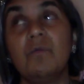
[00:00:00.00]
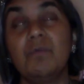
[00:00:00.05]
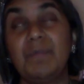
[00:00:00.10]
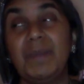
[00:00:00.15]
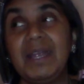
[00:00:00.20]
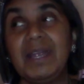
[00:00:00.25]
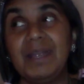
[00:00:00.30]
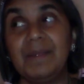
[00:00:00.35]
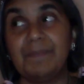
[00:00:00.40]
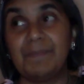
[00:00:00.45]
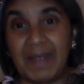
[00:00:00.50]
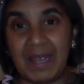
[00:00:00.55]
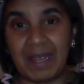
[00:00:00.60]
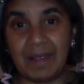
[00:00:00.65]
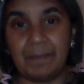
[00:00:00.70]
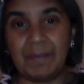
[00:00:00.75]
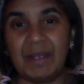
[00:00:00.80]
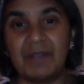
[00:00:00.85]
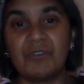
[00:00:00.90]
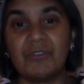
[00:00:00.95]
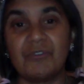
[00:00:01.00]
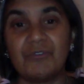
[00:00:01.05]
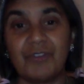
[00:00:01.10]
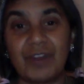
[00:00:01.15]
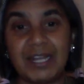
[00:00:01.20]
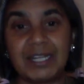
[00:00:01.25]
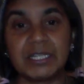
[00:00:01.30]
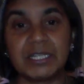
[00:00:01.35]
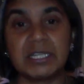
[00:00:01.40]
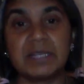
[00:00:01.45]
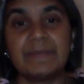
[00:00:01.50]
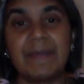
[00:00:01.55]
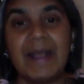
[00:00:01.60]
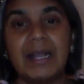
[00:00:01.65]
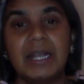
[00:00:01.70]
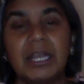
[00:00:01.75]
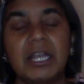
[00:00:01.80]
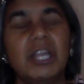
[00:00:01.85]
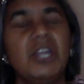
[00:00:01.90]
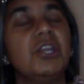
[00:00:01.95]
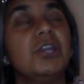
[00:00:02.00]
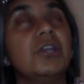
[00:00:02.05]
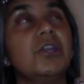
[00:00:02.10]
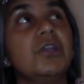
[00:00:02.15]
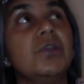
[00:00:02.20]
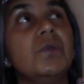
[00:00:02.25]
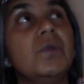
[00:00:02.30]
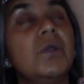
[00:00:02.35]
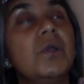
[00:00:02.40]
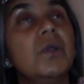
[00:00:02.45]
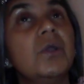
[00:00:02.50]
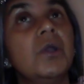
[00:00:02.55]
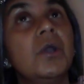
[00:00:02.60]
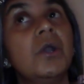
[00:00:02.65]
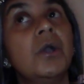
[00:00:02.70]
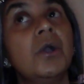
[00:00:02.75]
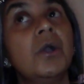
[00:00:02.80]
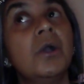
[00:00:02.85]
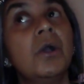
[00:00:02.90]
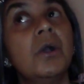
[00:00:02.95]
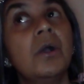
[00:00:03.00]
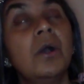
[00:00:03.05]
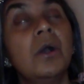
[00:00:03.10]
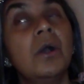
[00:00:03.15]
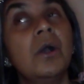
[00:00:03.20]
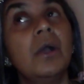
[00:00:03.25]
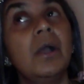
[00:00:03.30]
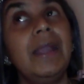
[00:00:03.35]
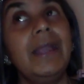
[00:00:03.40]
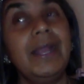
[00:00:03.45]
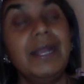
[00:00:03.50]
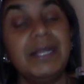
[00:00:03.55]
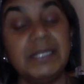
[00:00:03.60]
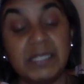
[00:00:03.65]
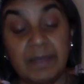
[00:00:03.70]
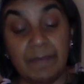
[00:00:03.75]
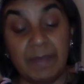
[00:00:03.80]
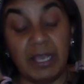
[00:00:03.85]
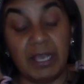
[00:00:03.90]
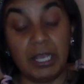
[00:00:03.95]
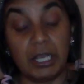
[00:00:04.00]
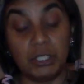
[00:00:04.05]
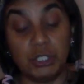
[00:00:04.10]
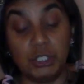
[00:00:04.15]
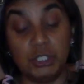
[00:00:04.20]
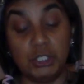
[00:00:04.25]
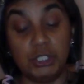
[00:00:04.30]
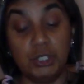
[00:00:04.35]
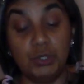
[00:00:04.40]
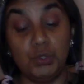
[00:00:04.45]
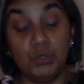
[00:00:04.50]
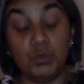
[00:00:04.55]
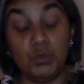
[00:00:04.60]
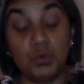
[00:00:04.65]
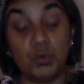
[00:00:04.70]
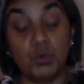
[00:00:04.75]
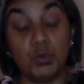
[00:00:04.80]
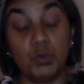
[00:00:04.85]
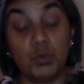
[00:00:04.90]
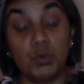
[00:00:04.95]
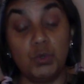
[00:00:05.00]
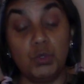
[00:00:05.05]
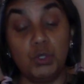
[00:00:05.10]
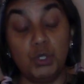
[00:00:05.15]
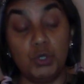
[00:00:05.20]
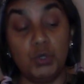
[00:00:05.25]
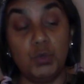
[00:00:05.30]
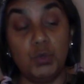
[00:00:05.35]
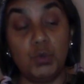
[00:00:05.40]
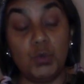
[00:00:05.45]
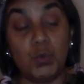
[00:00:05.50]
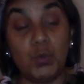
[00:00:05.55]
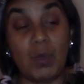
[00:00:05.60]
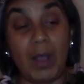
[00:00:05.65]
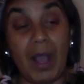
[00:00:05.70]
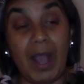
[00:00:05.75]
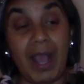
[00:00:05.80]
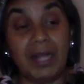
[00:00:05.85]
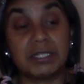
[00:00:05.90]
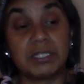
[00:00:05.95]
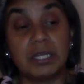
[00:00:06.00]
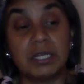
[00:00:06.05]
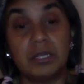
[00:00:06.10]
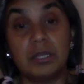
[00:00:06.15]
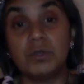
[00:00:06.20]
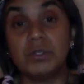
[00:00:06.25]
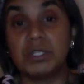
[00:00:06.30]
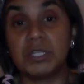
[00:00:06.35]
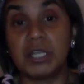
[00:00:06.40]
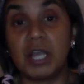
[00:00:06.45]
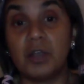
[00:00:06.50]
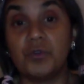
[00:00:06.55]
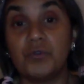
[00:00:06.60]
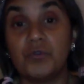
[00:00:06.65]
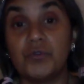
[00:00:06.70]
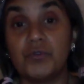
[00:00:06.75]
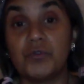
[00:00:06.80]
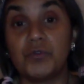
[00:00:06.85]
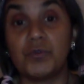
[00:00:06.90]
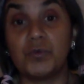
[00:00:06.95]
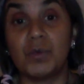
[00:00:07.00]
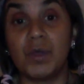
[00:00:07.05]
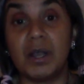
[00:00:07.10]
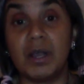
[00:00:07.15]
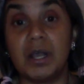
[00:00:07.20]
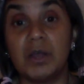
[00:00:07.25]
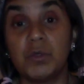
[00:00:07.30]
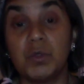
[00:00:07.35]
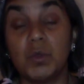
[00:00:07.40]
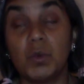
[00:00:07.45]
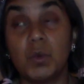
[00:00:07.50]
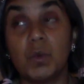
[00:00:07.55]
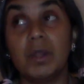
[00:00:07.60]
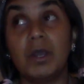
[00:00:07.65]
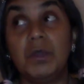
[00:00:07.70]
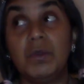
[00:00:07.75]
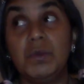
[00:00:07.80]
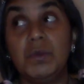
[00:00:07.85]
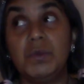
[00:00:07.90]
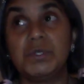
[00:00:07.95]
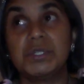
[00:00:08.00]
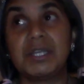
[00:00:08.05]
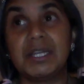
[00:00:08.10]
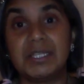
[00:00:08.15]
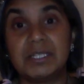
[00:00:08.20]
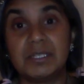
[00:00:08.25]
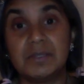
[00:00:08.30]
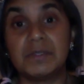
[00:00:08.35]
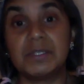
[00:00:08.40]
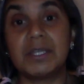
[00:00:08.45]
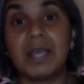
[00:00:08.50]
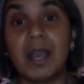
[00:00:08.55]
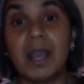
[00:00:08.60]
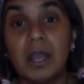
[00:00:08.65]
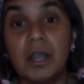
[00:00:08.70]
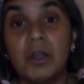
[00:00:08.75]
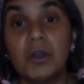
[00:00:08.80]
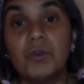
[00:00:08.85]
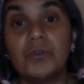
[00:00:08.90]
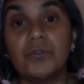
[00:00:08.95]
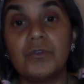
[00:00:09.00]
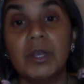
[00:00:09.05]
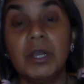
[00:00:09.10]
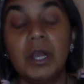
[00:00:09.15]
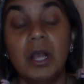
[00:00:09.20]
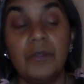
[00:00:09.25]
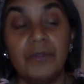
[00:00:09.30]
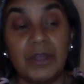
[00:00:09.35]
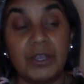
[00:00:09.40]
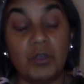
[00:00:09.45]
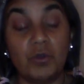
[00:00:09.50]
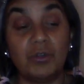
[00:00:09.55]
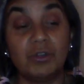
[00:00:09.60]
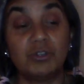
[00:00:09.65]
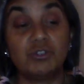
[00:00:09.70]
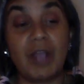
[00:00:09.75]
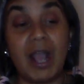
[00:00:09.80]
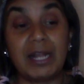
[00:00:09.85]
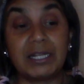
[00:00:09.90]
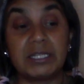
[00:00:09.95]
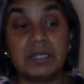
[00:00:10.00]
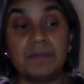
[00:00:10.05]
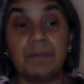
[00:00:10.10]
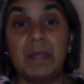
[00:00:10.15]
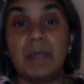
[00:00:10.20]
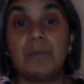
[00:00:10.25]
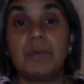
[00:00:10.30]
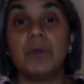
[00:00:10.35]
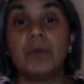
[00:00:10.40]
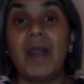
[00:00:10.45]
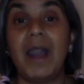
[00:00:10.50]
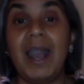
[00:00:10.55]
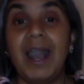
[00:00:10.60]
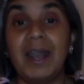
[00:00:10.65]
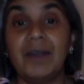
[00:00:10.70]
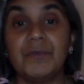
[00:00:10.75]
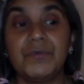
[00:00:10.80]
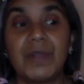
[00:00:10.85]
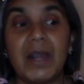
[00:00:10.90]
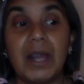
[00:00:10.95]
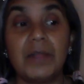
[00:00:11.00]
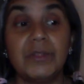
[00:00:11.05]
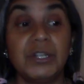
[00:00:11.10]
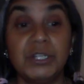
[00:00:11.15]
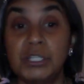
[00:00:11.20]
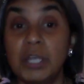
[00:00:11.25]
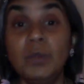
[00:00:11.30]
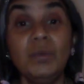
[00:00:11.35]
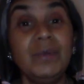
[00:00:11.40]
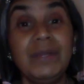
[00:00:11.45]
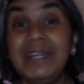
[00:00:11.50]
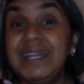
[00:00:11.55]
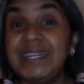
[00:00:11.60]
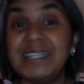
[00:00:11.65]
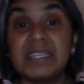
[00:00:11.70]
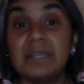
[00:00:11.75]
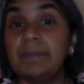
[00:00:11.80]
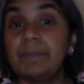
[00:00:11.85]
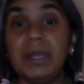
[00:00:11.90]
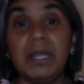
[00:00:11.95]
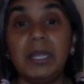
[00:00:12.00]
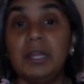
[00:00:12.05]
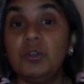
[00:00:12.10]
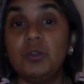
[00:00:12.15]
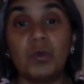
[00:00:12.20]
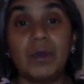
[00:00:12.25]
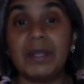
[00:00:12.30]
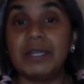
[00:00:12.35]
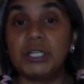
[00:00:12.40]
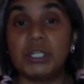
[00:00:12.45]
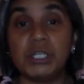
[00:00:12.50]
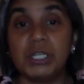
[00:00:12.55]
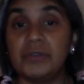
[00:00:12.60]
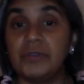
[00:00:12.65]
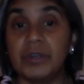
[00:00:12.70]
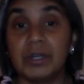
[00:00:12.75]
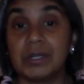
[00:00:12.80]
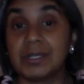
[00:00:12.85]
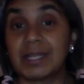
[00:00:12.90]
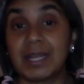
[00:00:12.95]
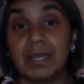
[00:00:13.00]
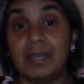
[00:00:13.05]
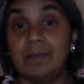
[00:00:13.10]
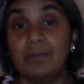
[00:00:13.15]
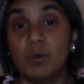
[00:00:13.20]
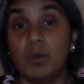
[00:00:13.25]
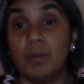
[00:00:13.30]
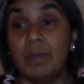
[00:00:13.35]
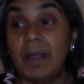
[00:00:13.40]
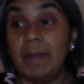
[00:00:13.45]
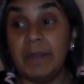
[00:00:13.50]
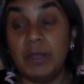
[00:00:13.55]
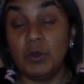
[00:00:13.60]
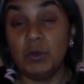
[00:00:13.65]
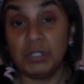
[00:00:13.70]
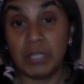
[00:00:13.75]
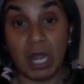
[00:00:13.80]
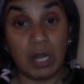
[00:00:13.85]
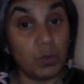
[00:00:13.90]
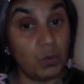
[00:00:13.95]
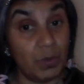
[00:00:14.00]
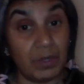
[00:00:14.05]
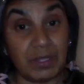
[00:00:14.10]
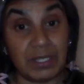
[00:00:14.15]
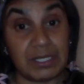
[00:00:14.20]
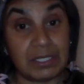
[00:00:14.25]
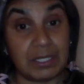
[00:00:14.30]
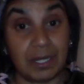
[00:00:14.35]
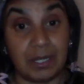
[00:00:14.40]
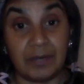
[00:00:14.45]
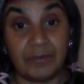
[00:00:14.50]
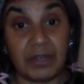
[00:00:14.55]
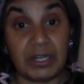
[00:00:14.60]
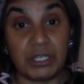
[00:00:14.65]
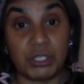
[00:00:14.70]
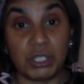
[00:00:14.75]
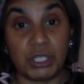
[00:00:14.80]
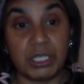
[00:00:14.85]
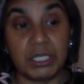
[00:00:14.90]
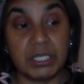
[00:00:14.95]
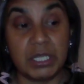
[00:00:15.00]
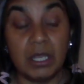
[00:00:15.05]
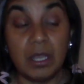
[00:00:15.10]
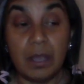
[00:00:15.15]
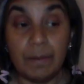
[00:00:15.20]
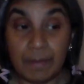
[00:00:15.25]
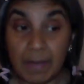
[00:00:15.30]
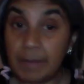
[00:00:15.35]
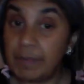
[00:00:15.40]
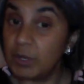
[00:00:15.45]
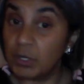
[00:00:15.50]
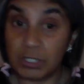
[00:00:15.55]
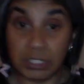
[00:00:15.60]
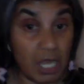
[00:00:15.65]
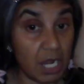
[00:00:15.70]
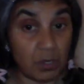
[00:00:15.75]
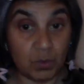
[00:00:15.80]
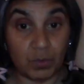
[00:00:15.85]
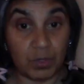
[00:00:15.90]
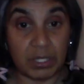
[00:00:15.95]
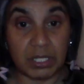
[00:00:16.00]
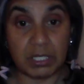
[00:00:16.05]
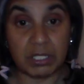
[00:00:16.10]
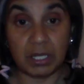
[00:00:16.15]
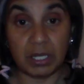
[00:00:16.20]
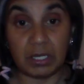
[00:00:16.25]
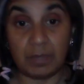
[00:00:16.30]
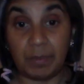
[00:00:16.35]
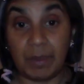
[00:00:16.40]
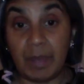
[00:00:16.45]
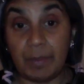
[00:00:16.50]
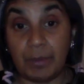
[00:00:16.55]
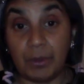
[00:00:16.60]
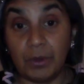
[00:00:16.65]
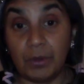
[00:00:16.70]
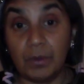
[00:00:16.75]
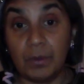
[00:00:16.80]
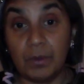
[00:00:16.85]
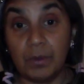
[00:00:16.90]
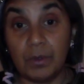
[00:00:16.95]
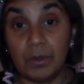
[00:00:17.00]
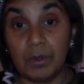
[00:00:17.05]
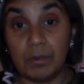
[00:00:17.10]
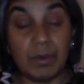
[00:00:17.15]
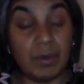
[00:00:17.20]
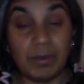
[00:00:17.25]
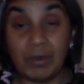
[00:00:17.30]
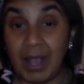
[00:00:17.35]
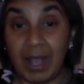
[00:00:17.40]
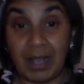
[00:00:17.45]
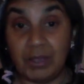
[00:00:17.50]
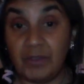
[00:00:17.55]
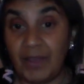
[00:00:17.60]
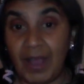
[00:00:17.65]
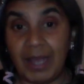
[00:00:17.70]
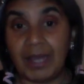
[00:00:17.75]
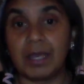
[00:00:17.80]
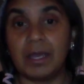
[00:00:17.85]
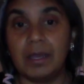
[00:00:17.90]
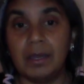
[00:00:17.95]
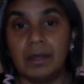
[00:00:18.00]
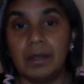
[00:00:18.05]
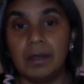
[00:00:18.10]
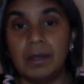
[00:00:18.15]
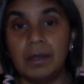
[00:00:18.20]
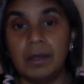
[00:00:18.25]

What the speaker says: keep being reflected back at you? Is it because you had a low self-worth or low sense of self that you're attracting people that have that don't need to be in your energy field anymore? Maybe you're done with these kind of energies. Maybe you're done with these kind of people. Maybe you've had it.